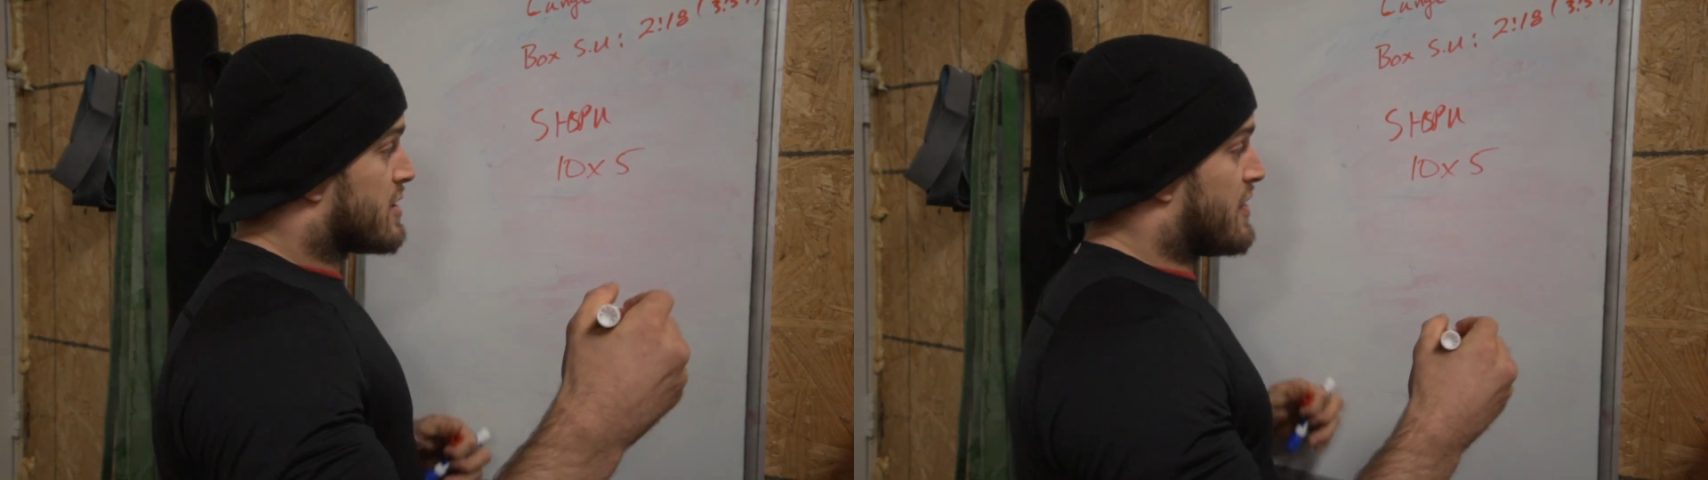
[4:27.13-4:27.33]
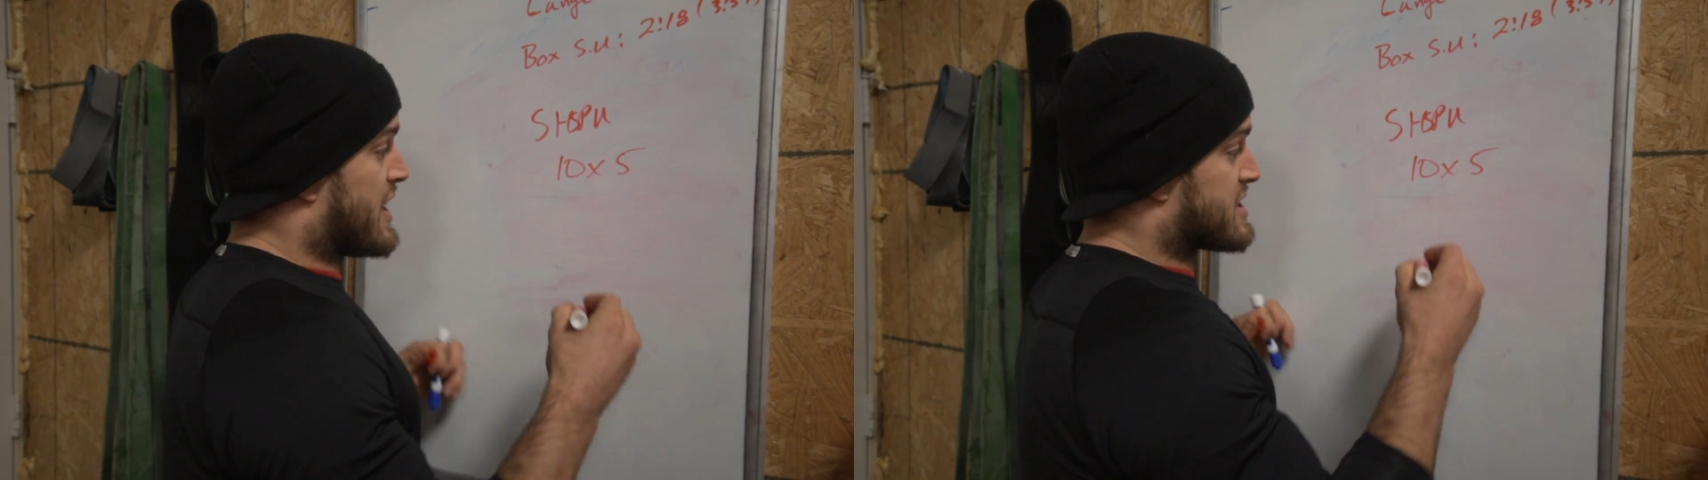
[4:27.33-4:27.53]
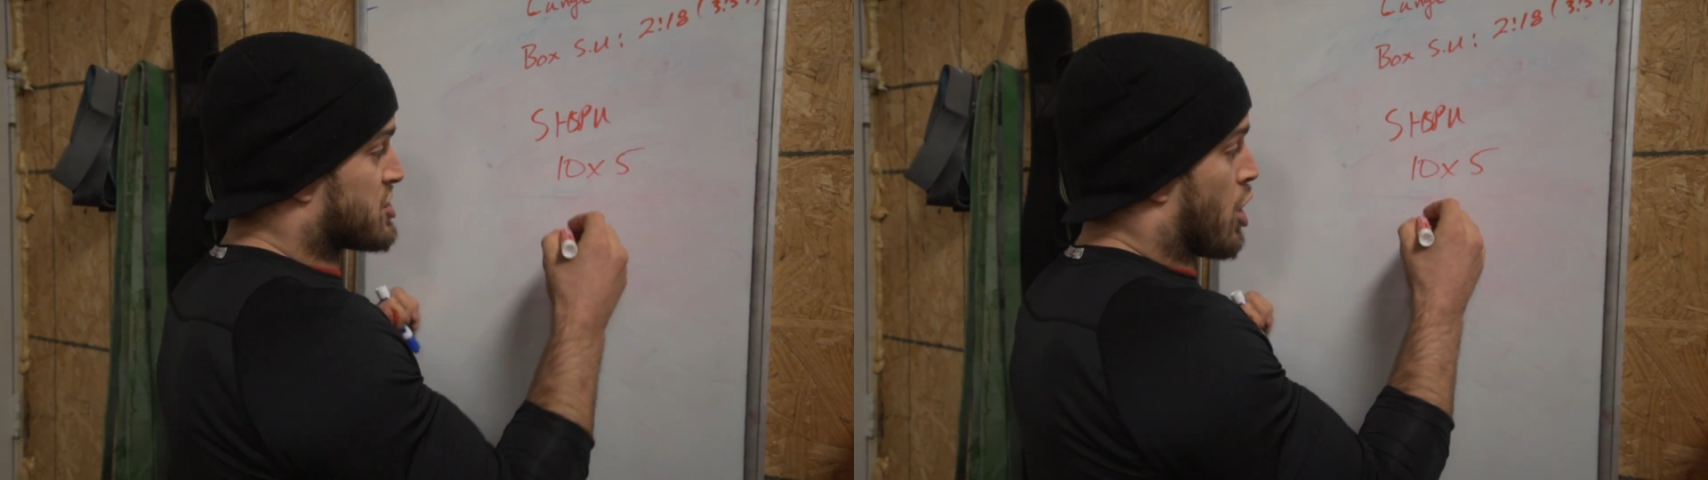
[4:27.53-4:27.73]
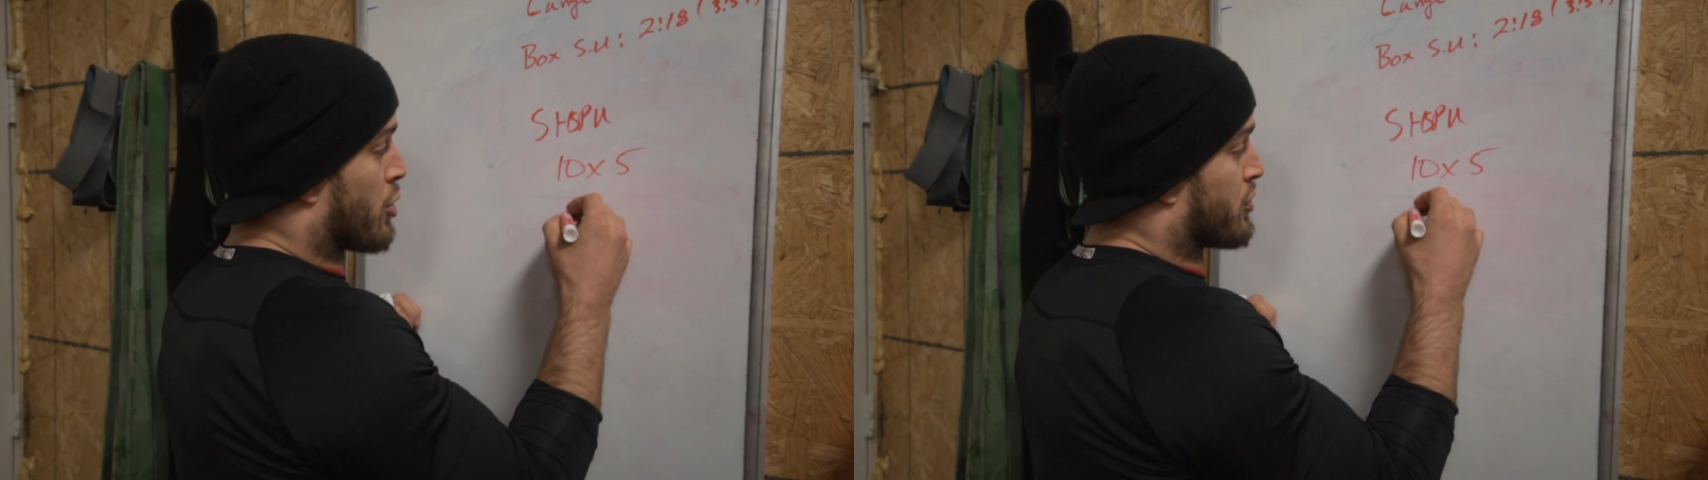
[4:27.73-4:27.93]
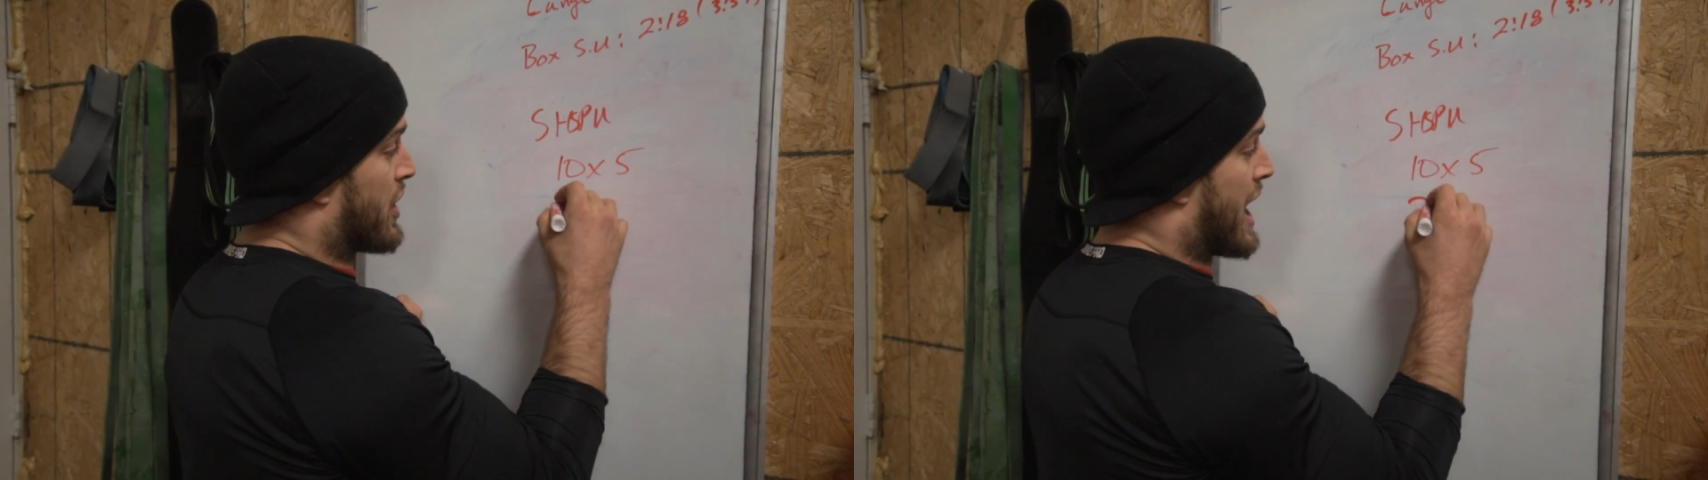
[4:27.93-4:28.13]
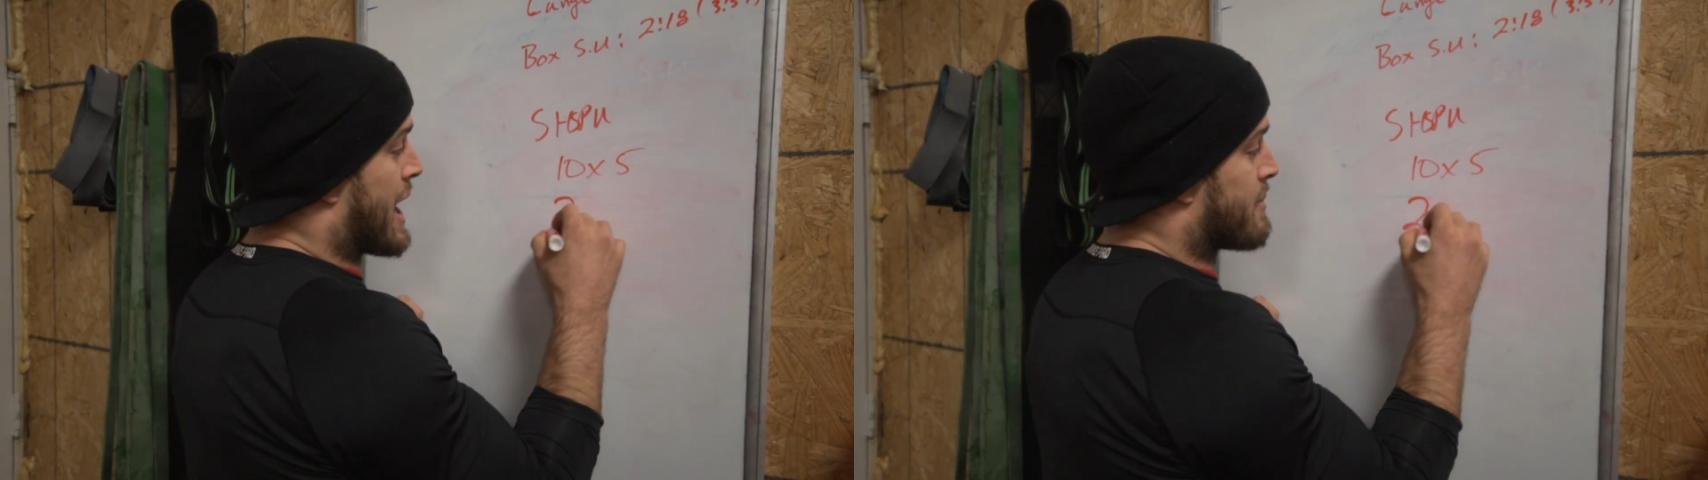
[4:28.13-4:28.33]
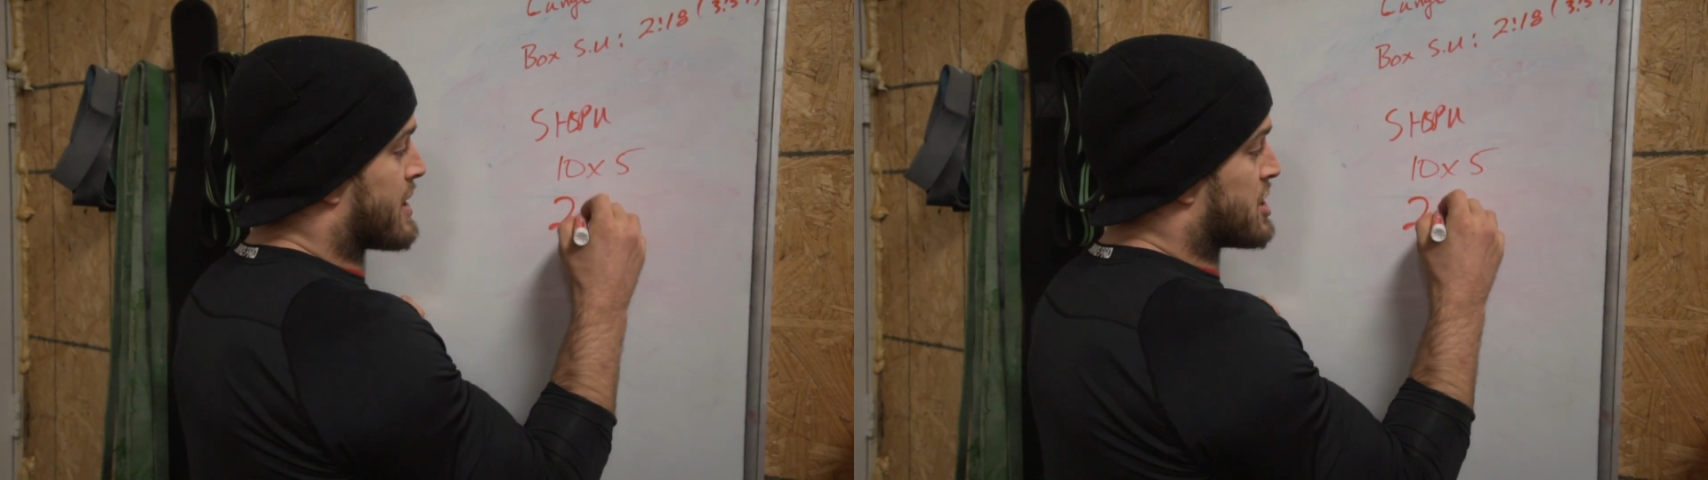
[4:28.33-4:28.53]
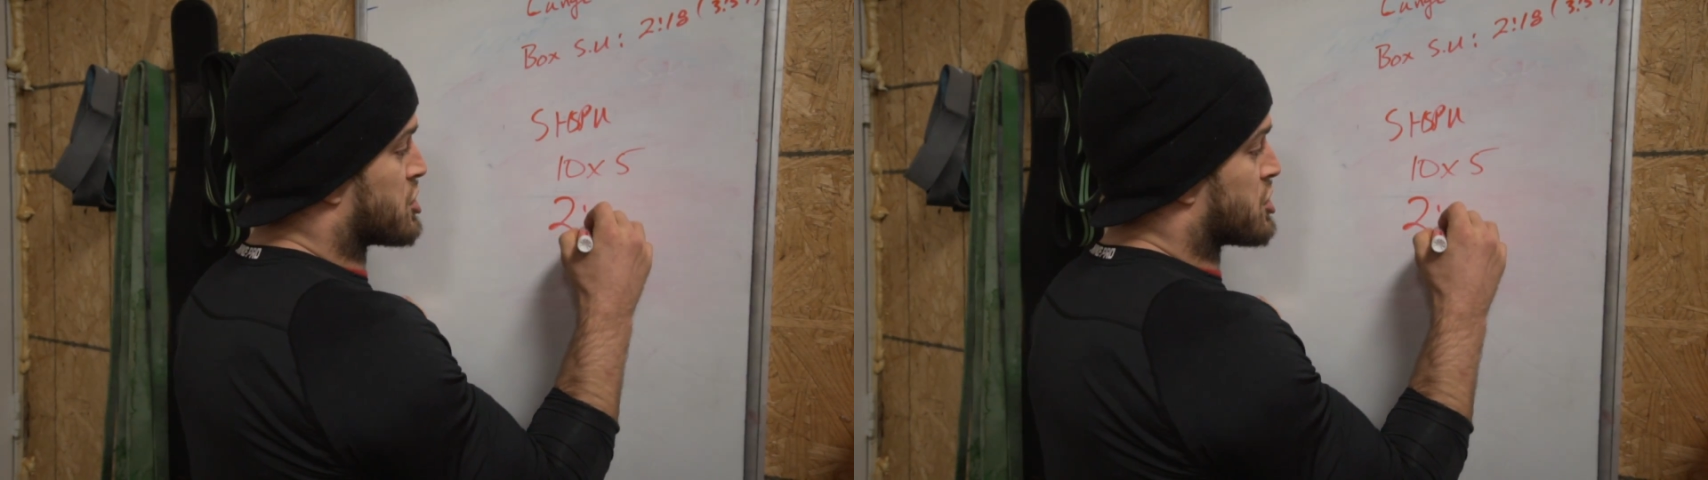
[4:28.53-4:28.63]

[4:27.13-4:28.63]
This total time,